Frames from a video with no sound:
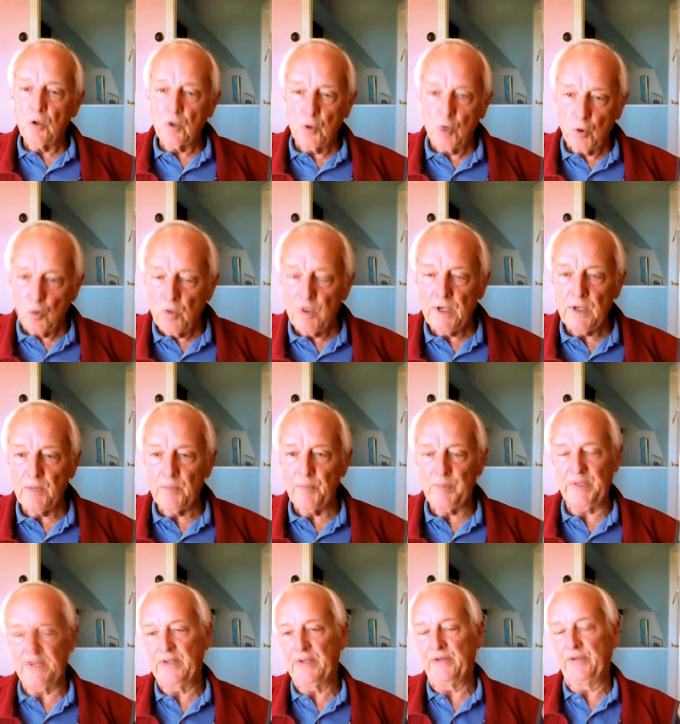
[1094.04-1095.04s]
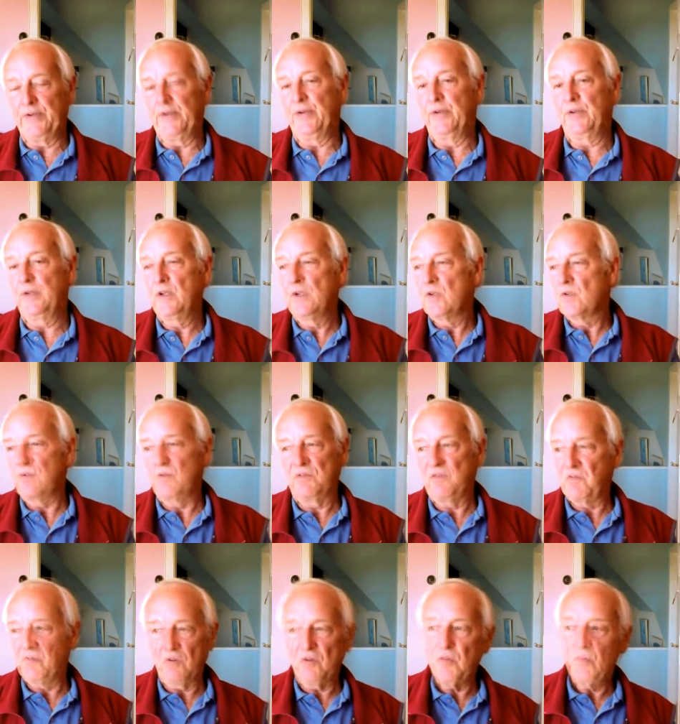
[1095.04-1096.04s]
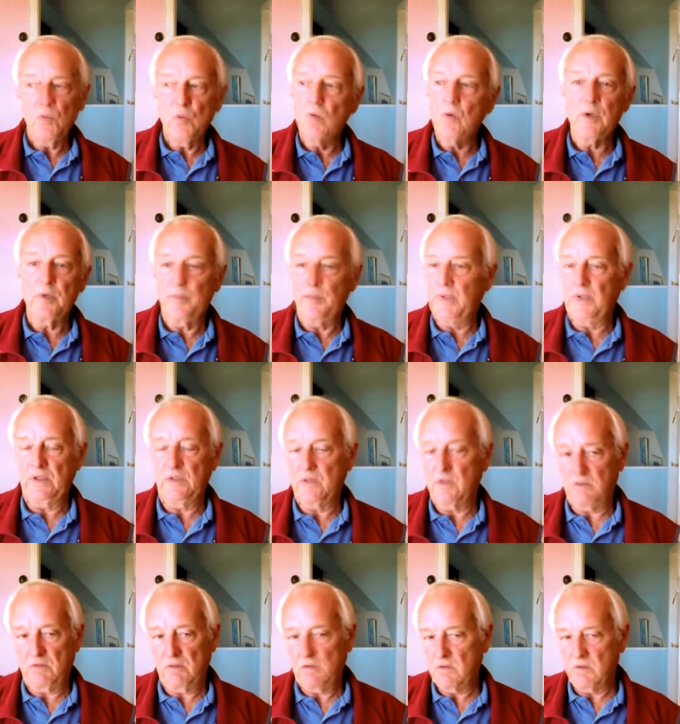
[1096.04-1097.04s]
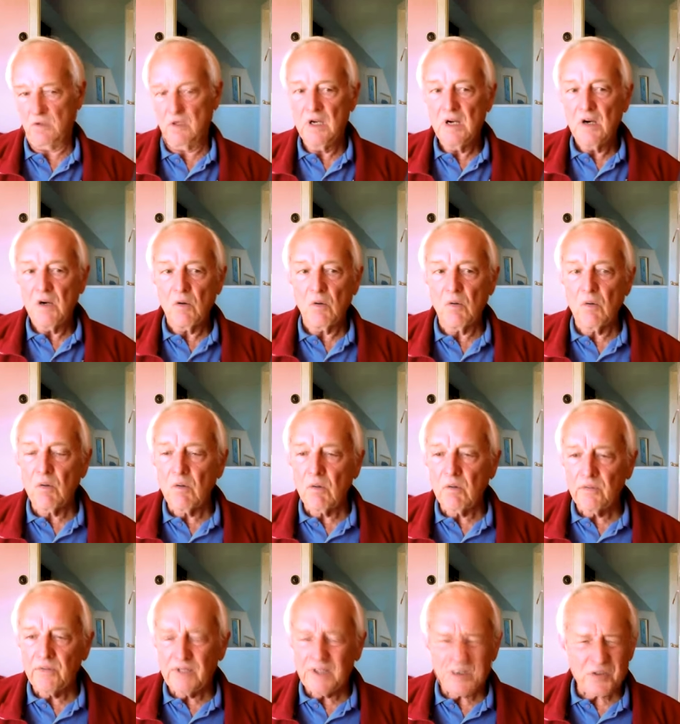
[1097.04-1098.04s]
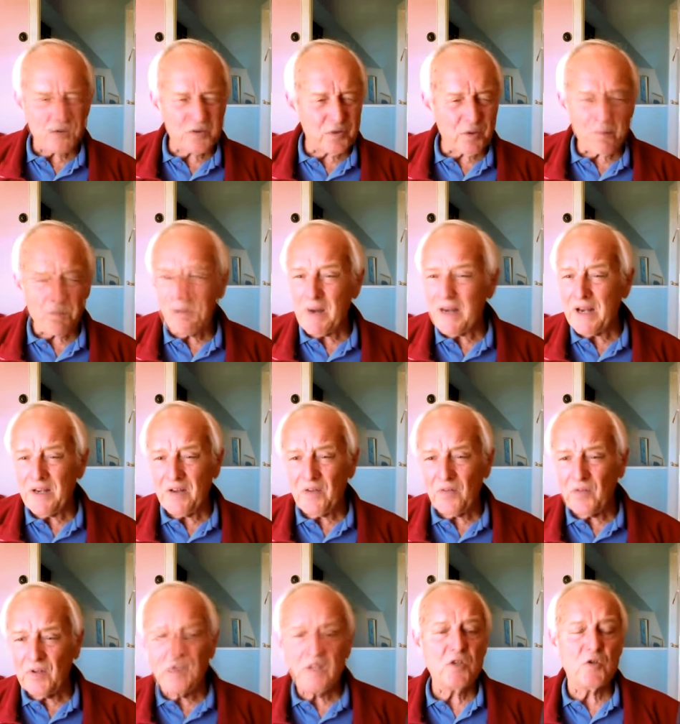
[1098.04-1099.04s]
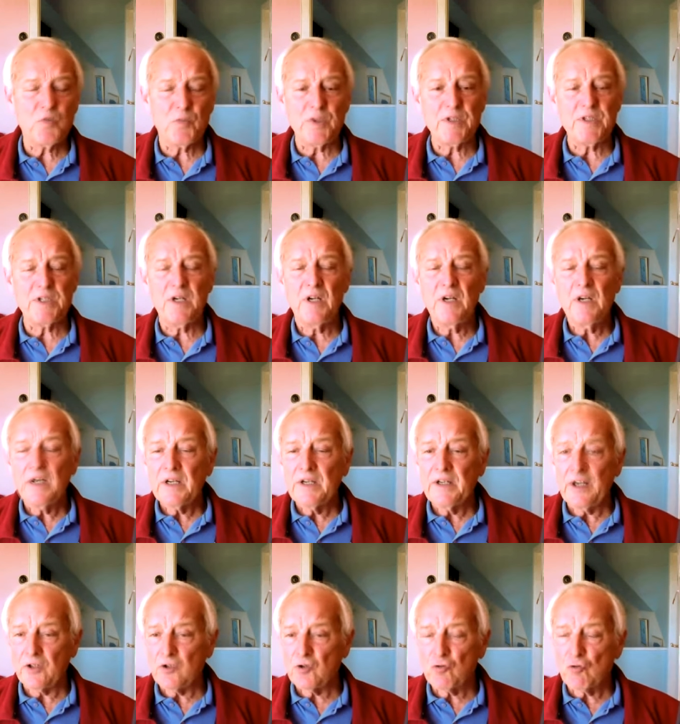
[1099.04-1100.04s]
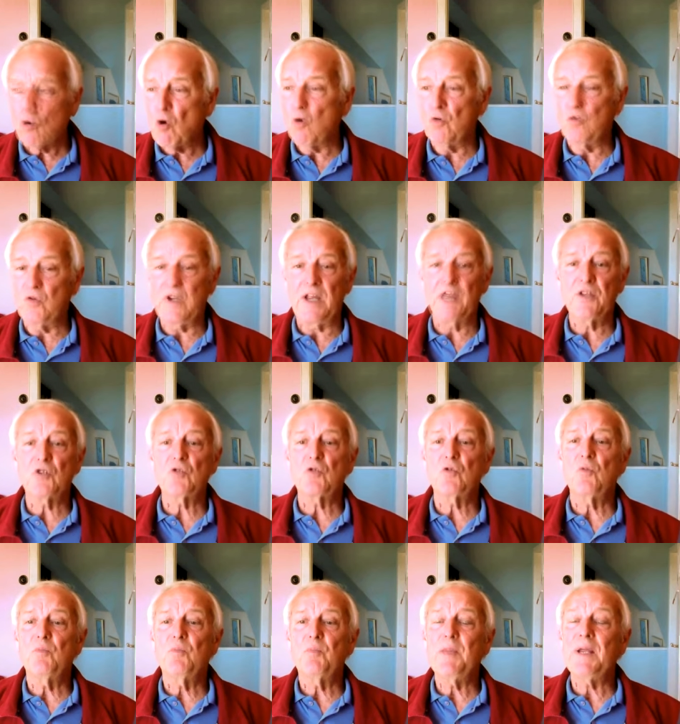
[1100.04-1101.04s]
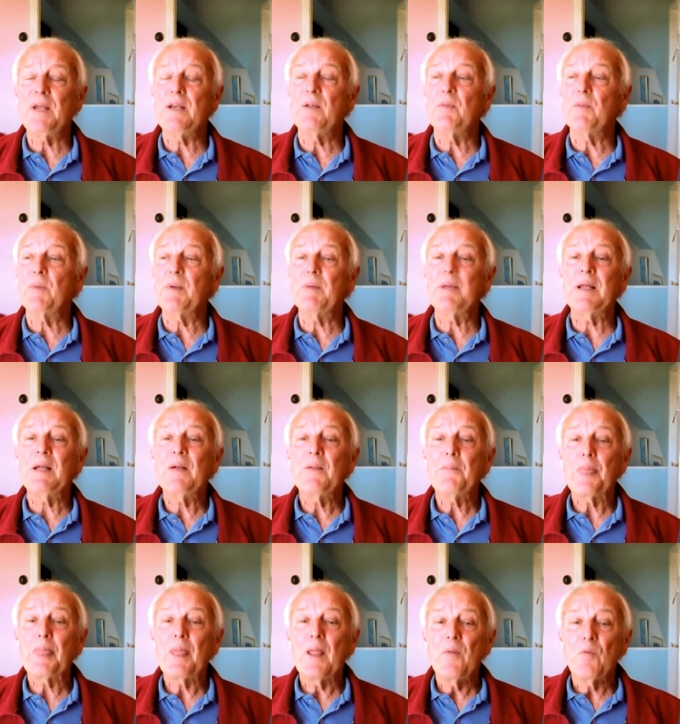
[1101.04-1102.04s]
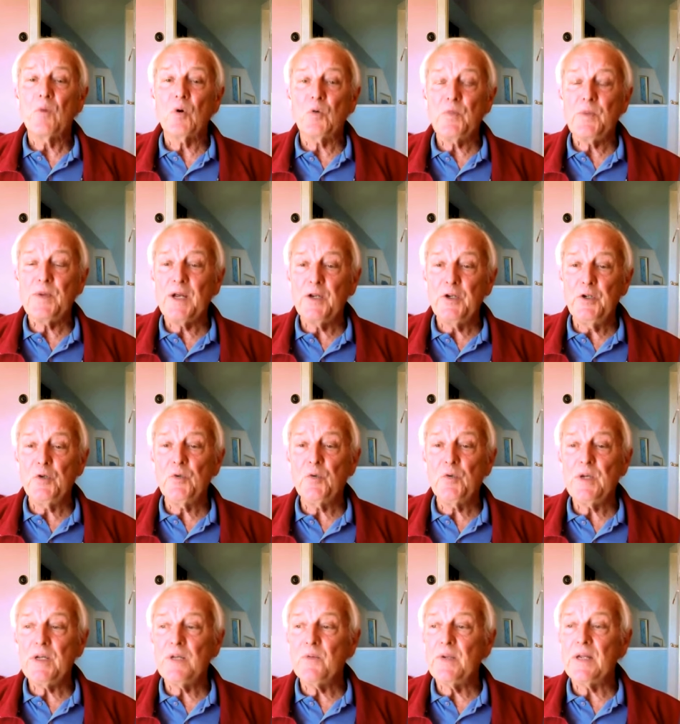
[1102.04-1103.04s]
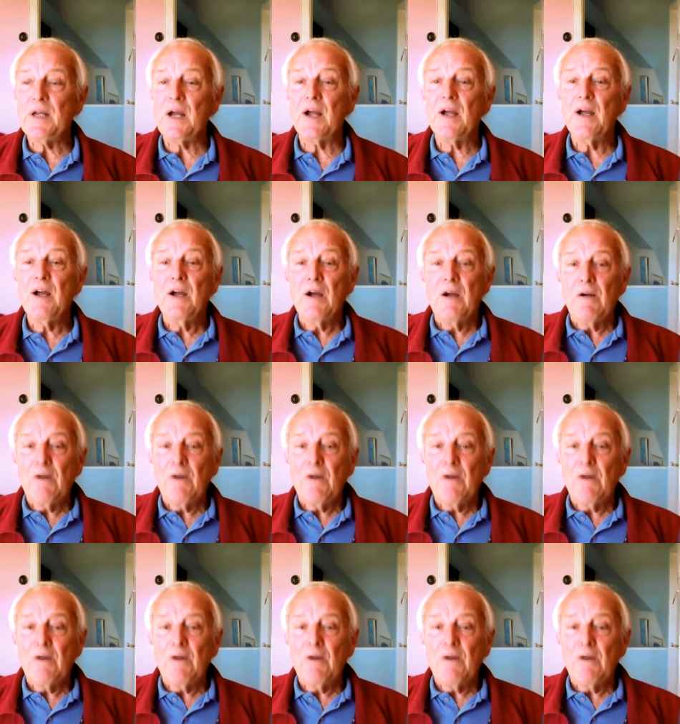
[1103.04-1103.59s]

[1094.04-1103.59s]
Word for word: cooling period. So it's not warming. So, so all there's so many things which gets wrong, and so many, many what we are doing, we are